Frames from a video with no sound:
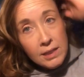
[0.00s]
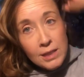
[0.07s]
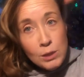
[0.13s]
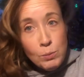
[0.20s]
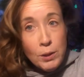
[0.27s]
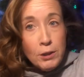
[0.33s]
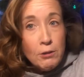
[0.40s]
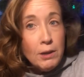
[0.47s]

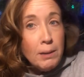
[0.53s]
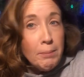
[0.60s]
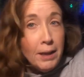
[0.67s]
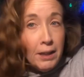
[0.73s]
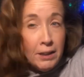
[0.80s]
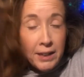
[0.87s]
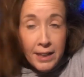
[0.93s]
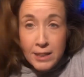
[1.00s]
is whether a
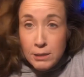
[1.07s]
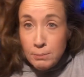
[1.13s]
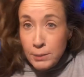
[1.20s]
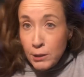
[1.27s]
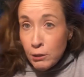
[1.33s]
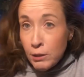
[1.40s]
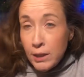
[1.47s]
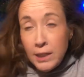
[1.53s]
palette has a
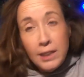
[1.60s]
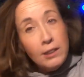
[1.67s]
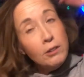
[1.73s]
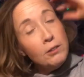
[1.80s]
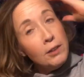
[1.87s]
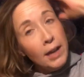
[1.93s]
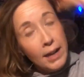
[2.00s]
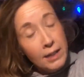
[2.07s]
mirror in it
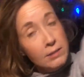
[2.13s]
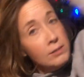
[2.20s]
or not.